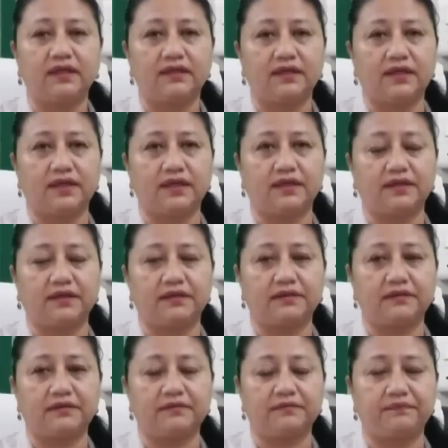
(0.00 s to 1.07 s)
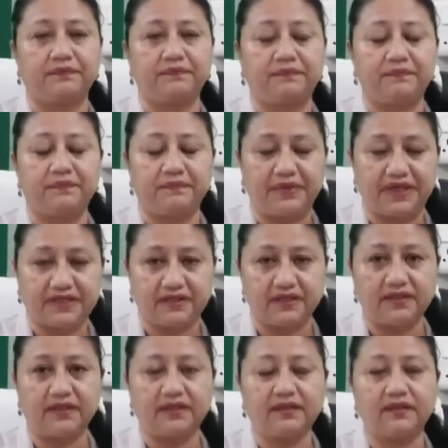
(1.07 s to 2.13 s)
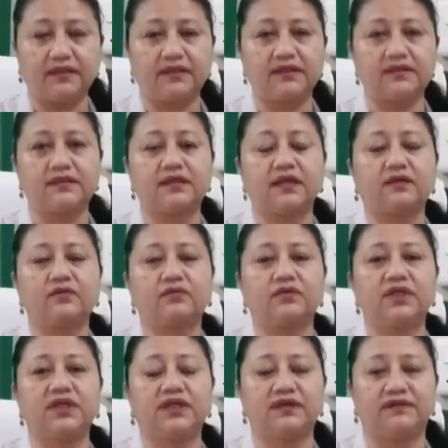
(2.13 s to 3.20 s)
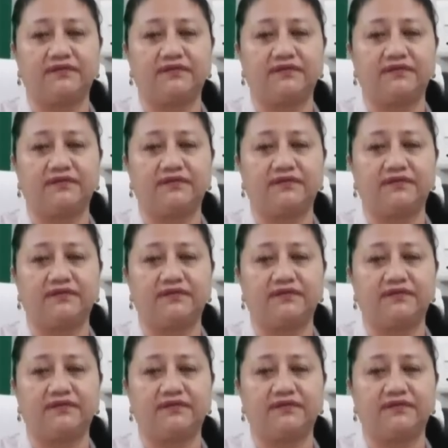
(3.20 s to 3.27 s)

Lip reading: the bacterial it is not only the